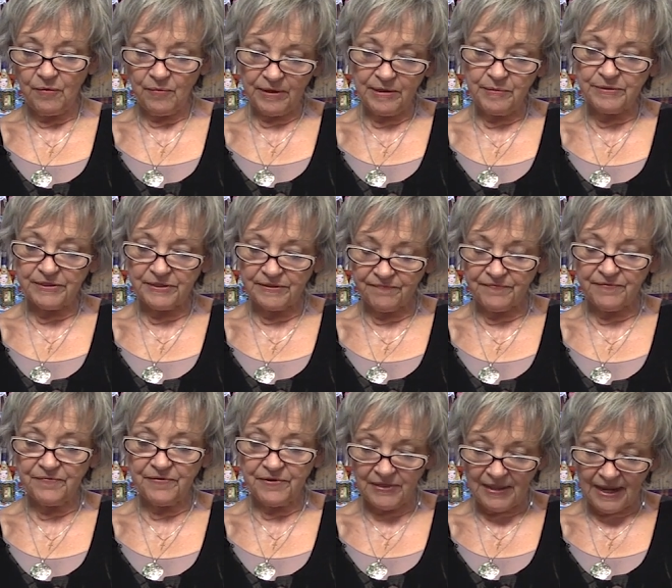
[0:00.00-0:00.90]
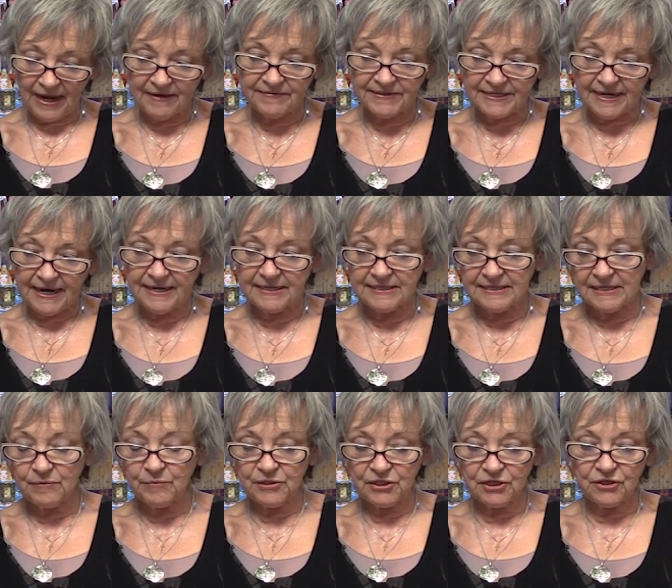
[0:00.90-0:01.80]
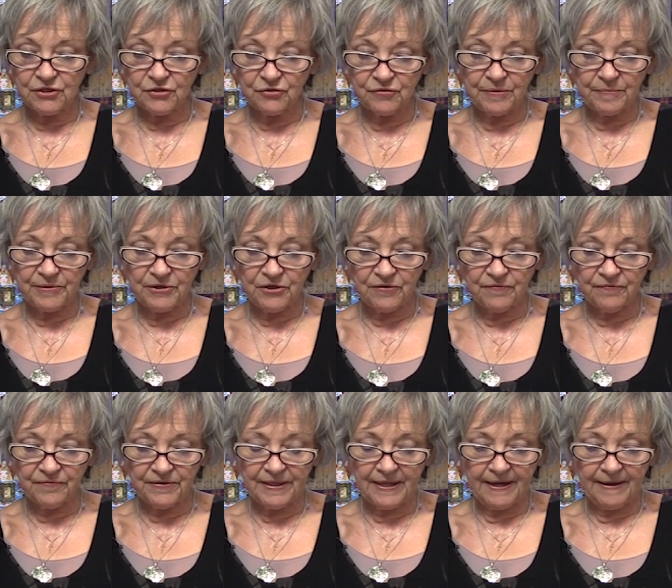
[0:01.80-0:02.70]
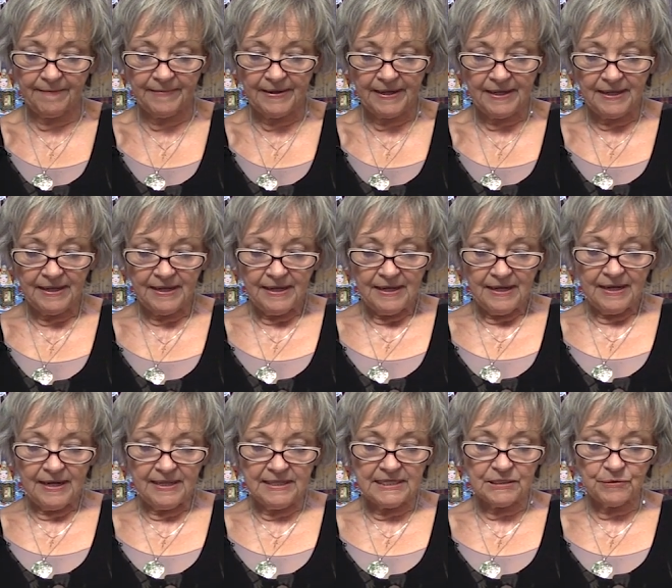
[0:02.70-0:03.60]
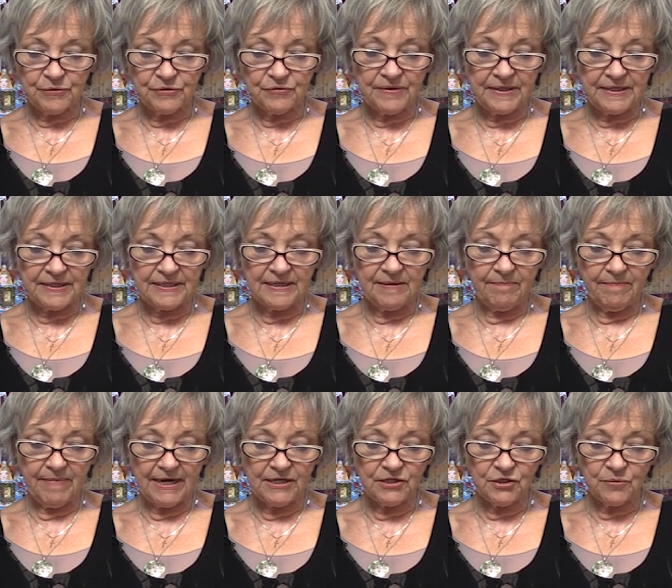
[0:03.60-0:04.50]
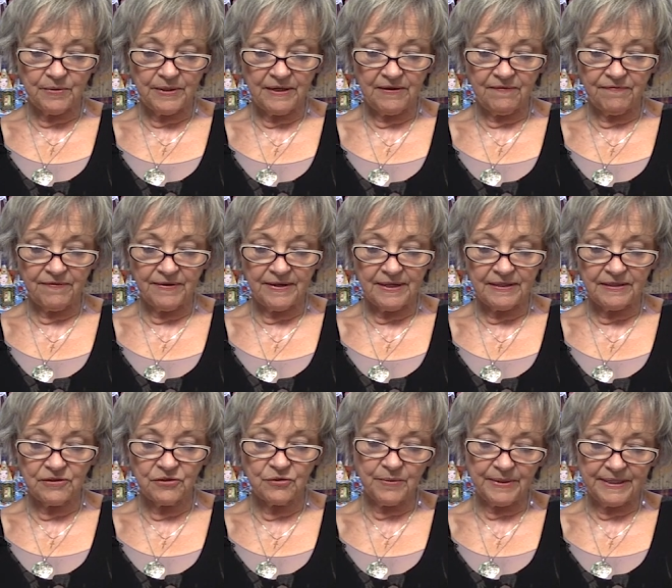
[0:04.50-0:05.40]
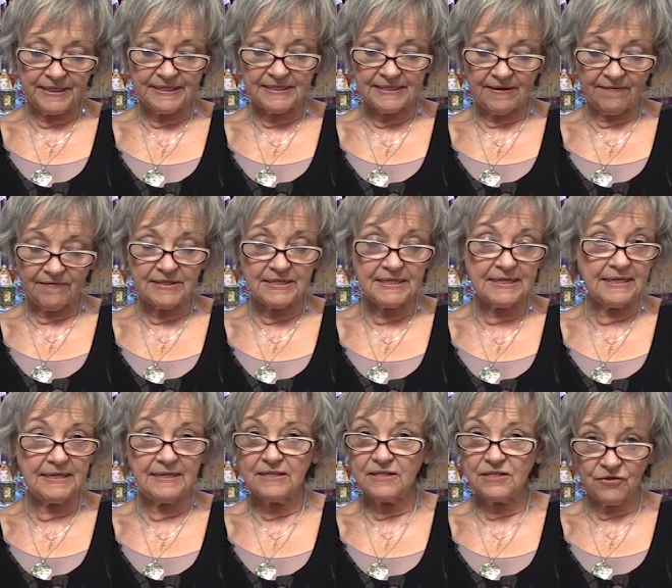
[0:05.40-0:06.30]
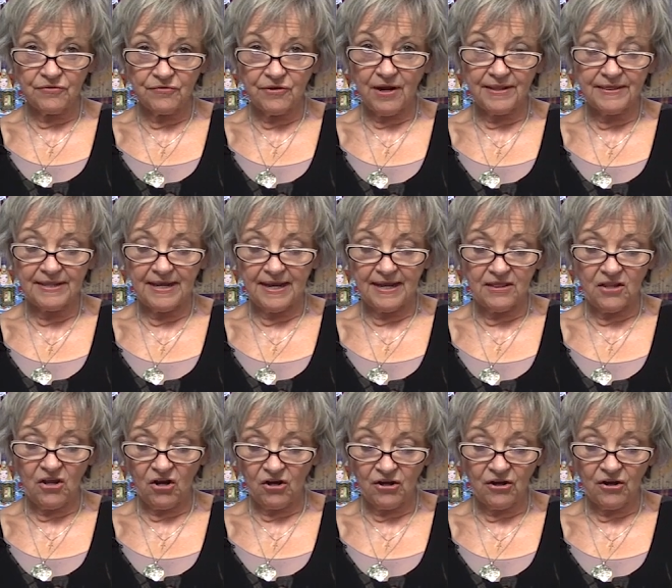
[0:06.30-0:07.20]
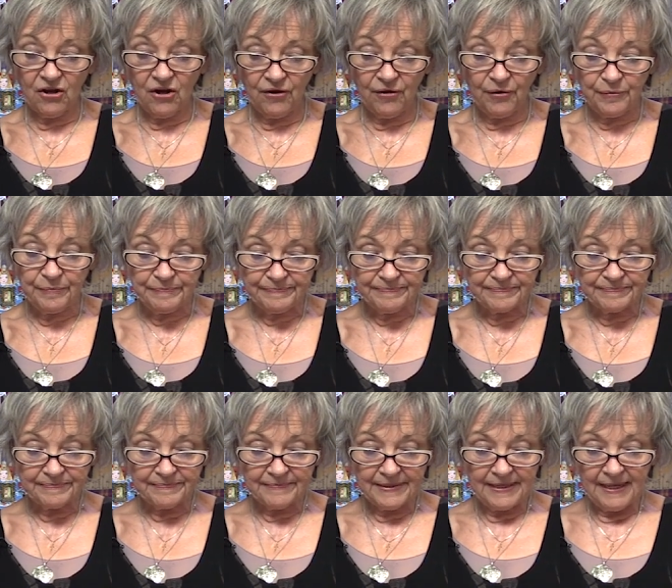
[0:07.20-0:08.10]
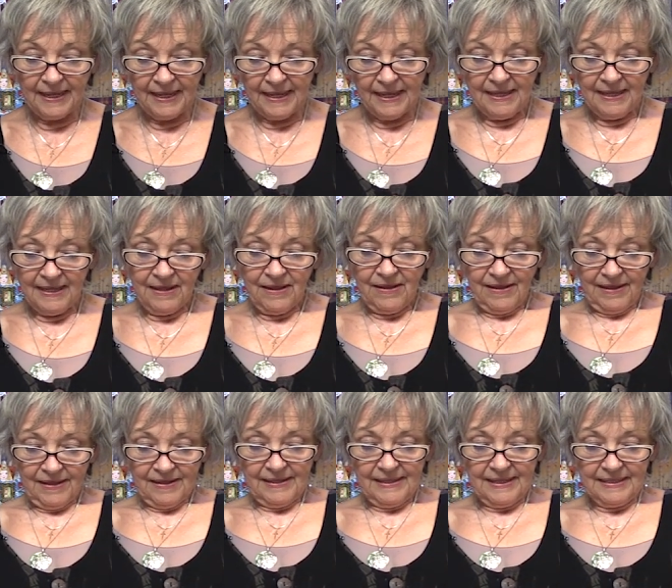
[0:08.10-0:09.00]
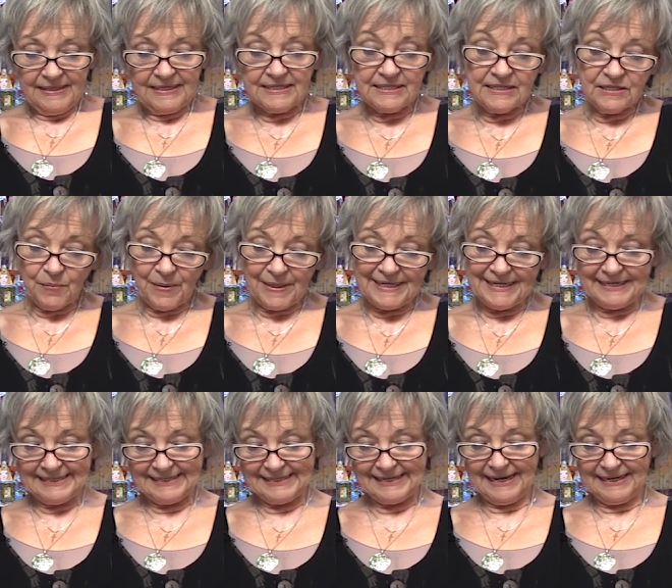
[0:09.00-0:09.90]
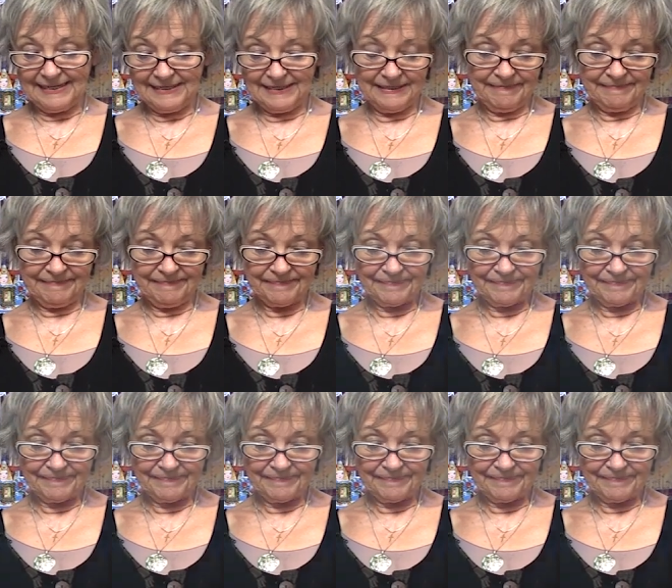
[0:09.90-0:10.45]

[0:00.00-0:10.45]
He was a contributor for them. And this was written in May 25th, 2017, so not that long ago. And this is what he says.